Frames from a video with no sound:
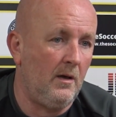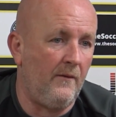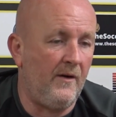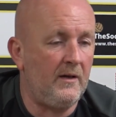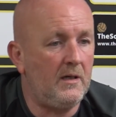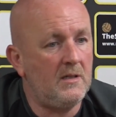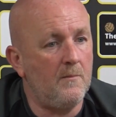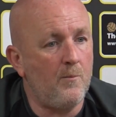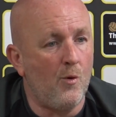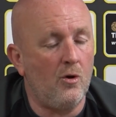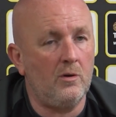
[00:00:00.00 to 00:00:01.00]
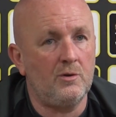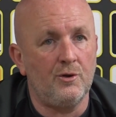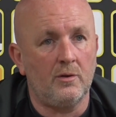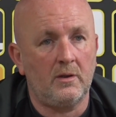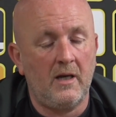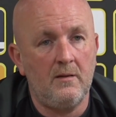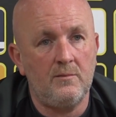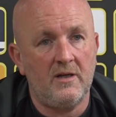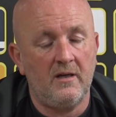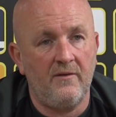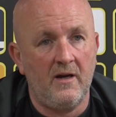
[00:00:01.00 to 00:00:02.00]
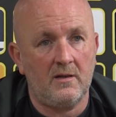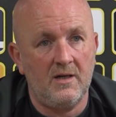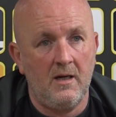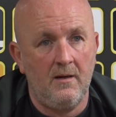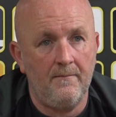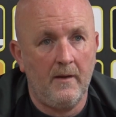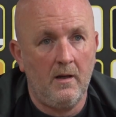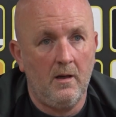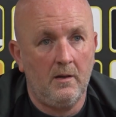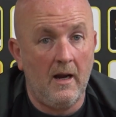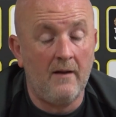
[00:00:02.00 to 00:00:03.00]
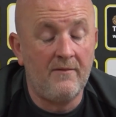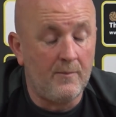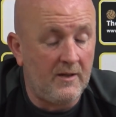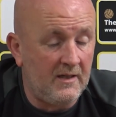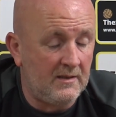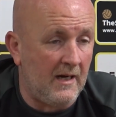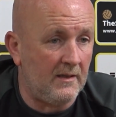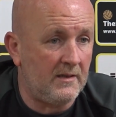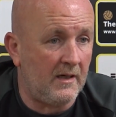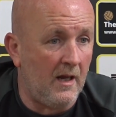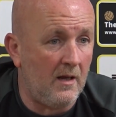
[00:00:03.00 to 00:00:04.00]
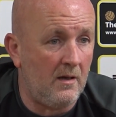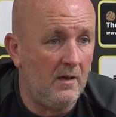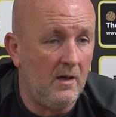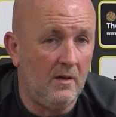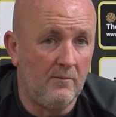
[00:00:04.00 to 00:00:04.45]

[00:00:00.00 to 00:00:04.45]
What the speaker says: I think it's important during times of adversity that everybody sticks together.